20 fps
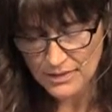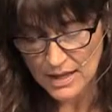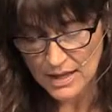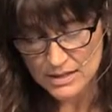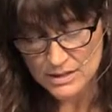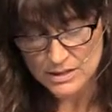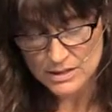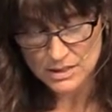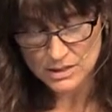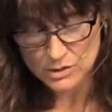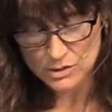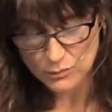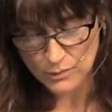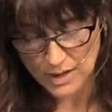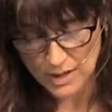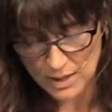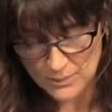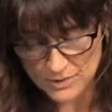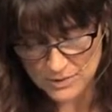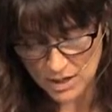Then, since
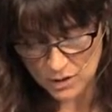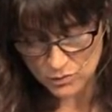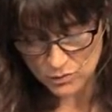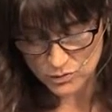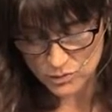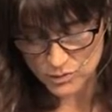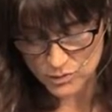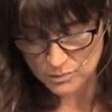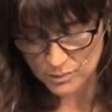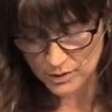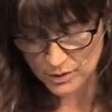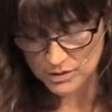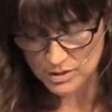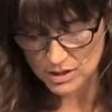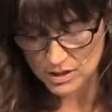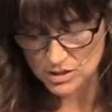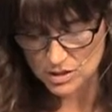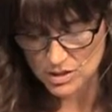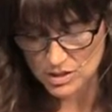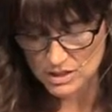Rahab's house was built
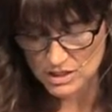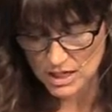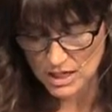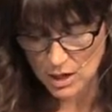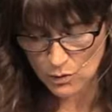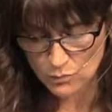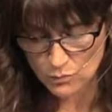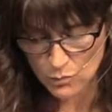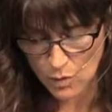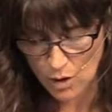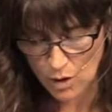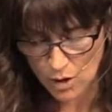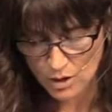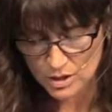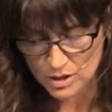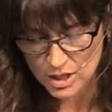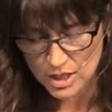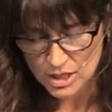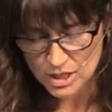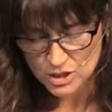into the town
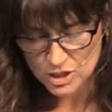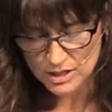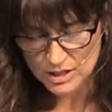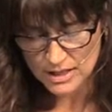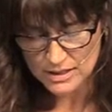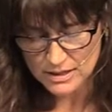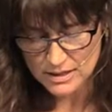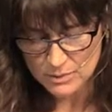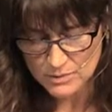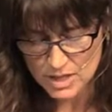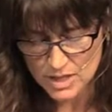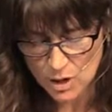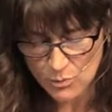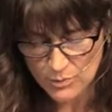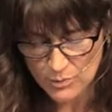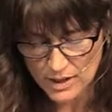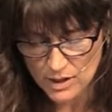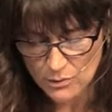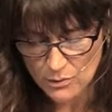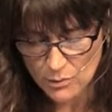wall, she let them
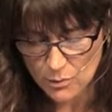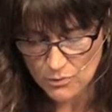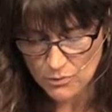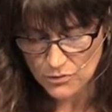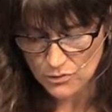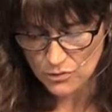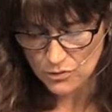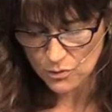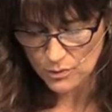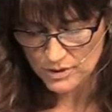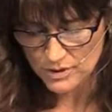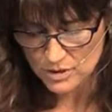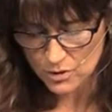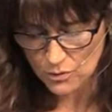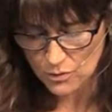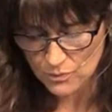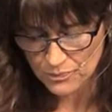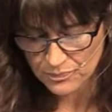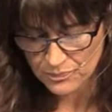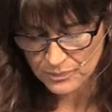down by a rope through the
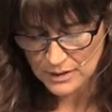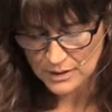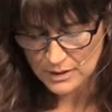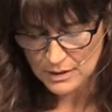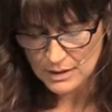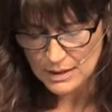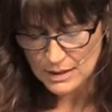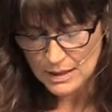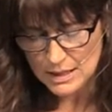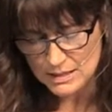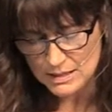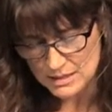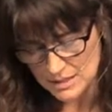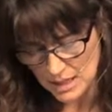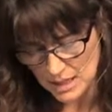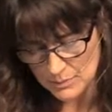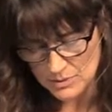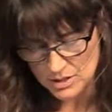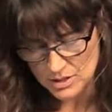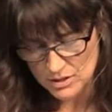window.
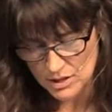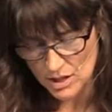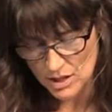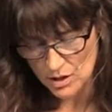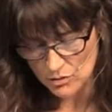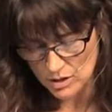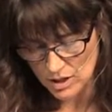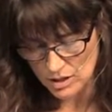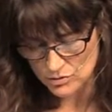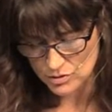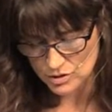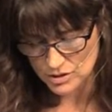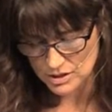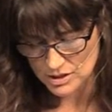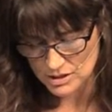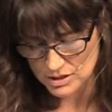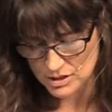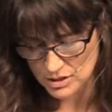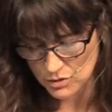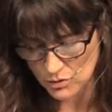Escape to the hill country,
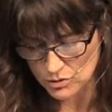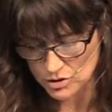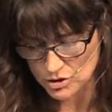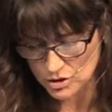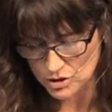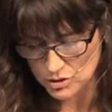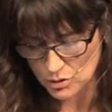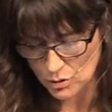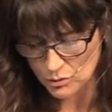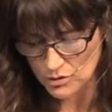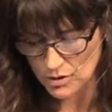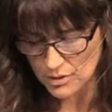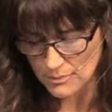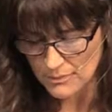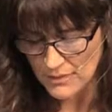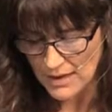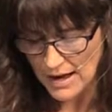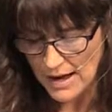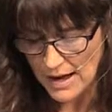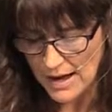she told
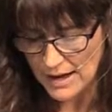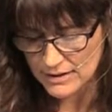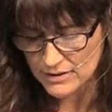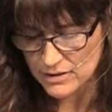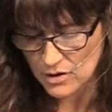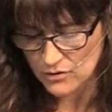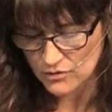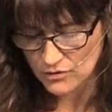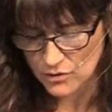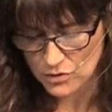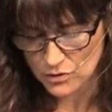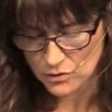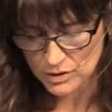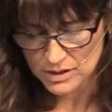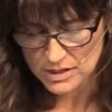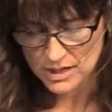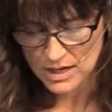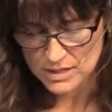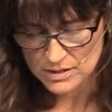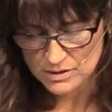them. Hide there for
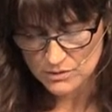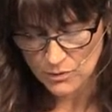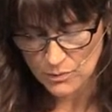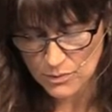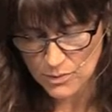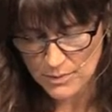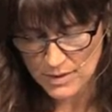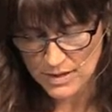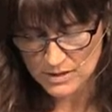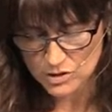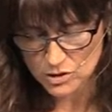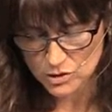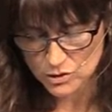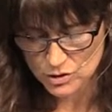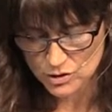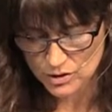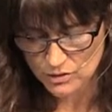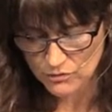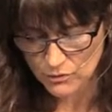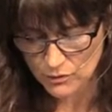three days from the men
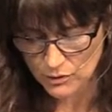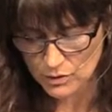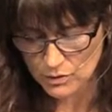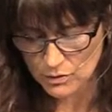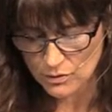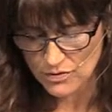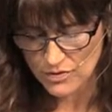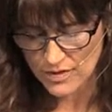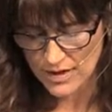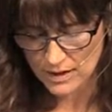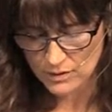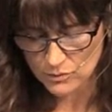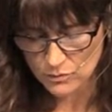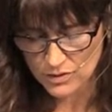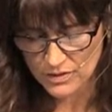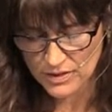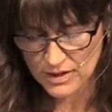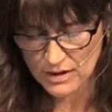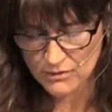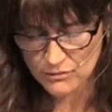searching for you. Then,
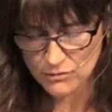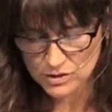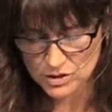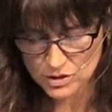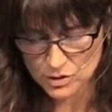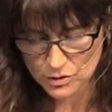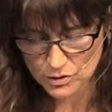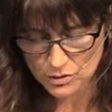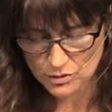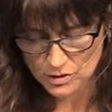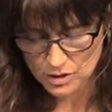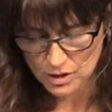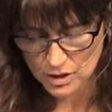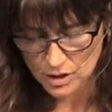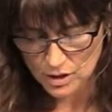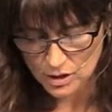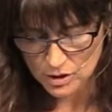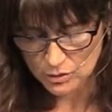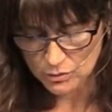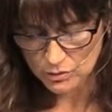when they have returned,
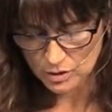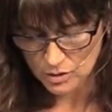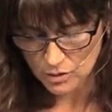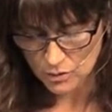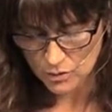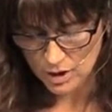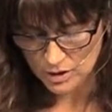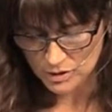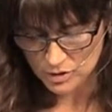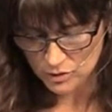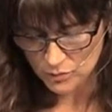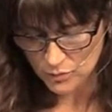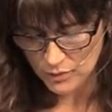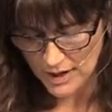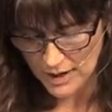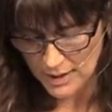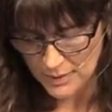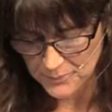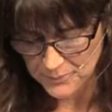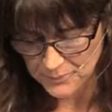you can go on your
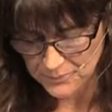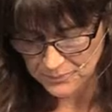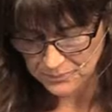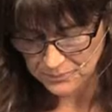way.